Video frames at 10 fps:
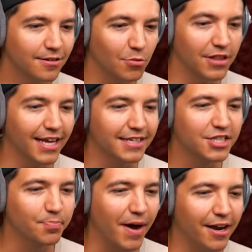We're like
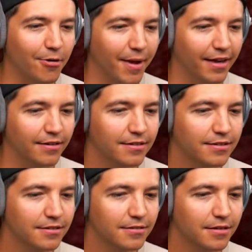Spider-Man,
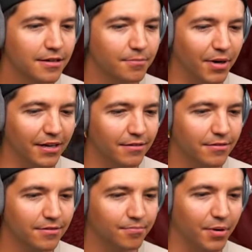
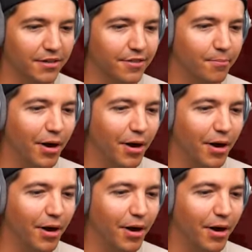but, but the